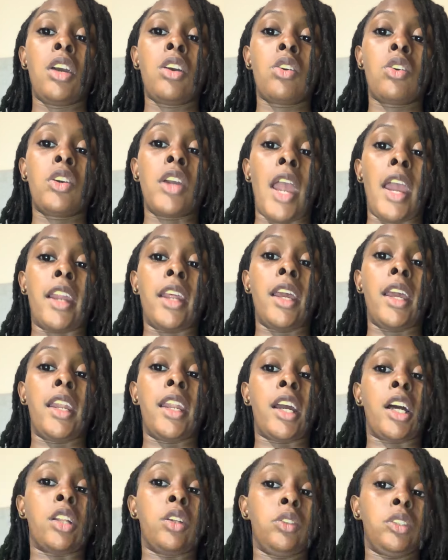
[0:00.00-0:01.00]
Creating an
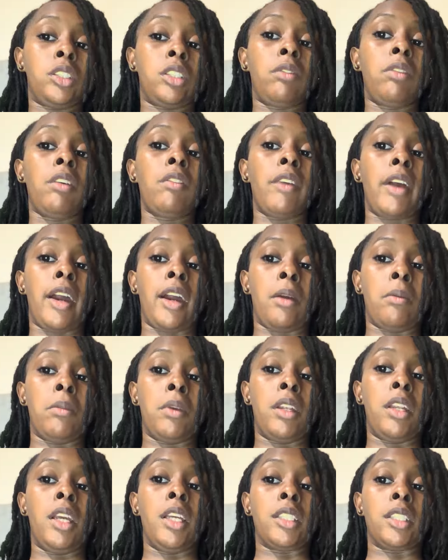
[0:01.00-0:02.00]
inclusive
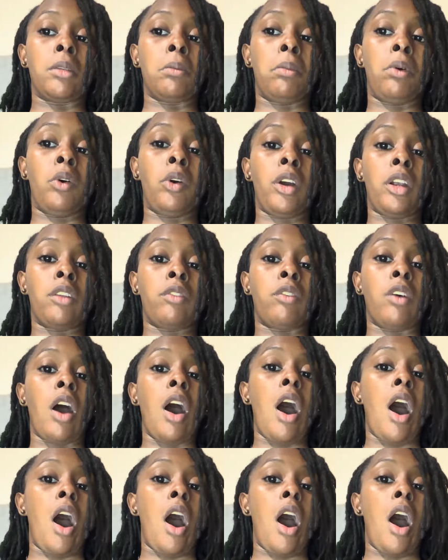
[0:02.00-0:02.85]
environment is important for